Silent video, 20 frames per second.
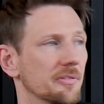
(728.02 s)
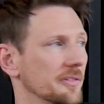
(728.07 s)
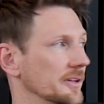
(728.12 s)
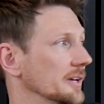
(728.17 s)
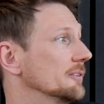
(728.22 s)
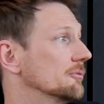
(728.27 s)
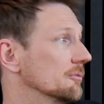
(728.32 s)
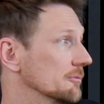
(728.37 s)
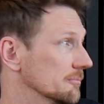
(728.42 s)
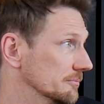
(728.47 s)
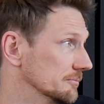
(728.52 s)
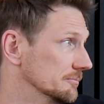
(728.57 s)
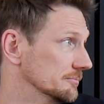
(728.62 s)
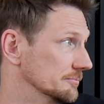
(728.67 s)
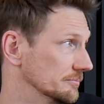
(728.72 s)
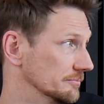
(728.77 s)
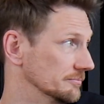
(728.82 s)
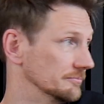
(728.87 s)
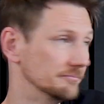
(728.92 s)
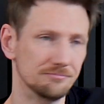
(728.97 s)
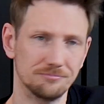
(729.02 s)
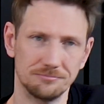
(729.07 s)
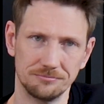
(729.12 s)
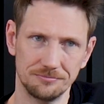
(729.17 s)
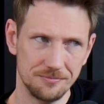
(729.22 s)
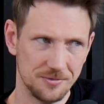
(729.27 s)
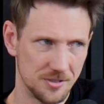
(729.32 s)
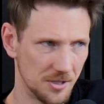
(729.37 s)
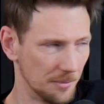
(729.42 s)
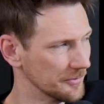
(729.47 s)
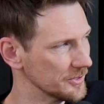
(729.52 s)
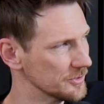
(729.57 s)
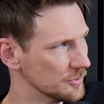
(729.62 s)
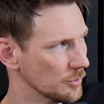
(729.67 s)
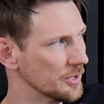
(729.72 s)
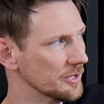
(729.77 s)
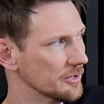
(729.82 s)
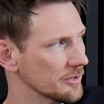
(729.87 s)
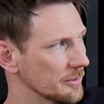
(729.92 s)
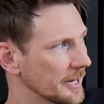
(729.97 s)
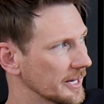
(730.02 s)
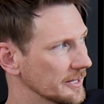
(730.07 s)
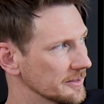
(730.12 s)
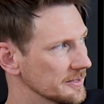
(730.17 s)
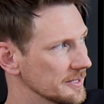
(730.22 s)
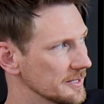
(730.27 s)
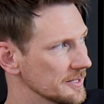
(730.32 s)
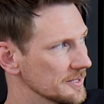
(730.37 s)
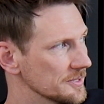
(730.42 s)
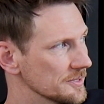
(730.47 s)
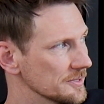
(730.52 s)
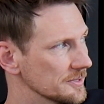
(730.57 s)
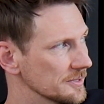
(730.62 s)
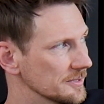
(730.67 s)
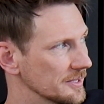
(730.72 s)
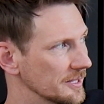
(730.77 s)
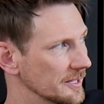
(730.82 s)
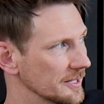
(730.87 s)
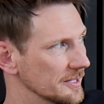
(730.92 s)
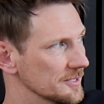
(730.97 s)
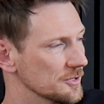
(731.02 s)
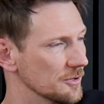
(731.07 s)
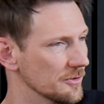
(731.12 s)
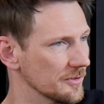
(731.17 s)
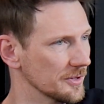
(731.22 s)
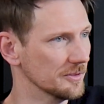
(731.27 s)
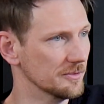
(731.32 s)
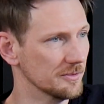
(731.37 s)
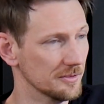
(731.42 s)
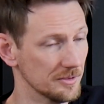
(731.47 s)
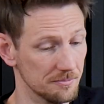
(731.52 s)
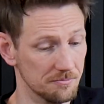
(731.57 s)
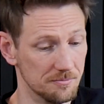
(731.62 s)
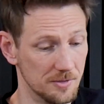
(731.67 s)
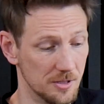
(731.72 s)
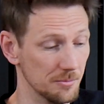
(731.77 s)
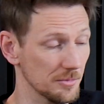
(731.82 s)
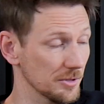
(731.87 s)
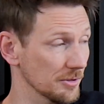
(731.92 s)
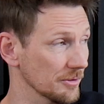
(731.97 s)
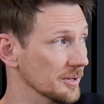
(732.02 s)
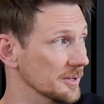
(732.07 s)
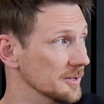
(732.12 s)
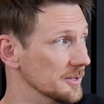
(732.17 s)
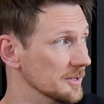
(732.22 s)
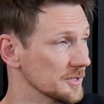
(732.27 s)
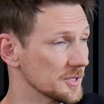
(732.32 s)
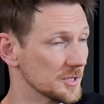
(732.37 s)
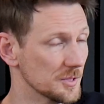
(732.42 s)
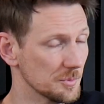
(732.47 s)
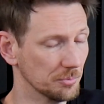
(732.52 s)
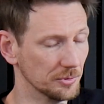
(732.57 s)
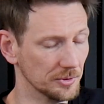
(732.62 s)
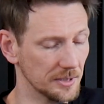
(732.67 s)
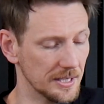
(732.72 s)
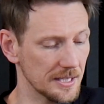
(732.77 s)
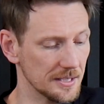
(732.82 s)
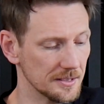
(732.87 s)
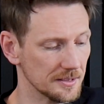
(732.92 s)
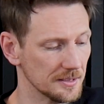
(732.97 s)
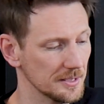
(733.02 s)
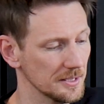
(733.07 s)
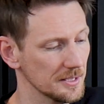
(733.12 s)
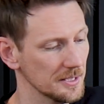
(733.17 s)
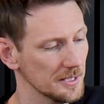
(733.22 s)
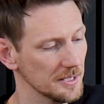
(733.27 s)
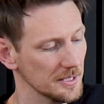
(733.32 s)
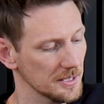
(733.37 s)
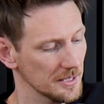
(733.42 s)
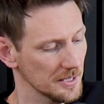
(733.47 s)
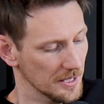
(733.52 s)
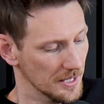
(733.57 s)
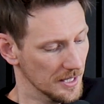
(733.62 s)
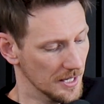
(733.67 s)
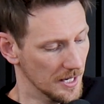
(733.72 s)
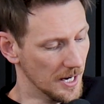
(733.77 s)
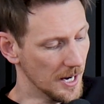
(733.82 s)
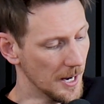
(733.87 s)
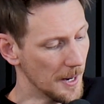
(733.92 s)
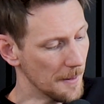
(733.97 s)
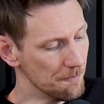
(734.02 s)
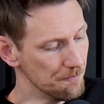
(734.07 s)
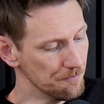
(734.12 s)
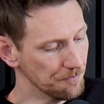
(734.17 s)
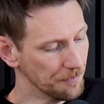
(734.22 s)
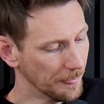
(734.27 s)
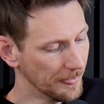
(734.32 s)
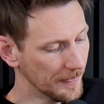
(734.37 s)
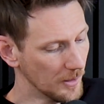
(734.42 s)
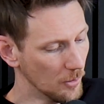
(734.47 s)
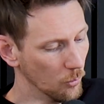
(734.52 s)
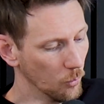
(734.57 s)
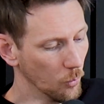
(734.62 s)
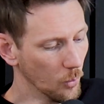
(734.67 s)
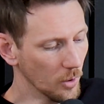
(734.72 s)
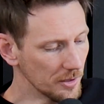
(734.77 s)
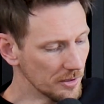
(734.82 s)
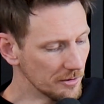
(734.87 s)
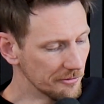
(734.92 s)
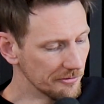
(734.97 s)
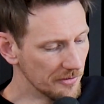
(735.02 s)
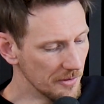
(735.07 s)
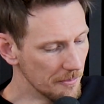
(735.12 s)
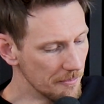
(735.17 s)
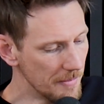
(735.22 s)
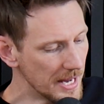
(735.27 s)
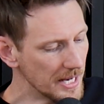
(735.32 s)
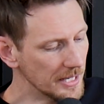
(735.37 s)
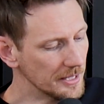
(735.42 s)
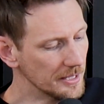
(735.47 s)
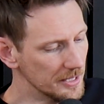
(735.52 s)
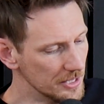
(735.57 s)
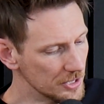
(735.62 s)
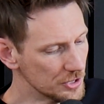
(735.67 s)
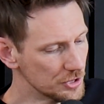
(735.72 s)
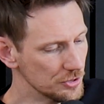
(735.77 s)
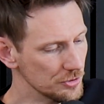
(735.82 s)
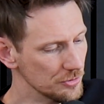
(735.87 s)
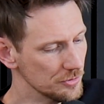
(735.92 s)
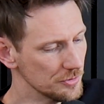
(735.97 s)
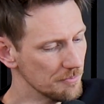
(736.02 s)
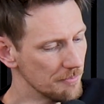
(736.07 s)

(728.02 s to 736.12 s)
think something's weird about this. And so the community is split. One of the main issues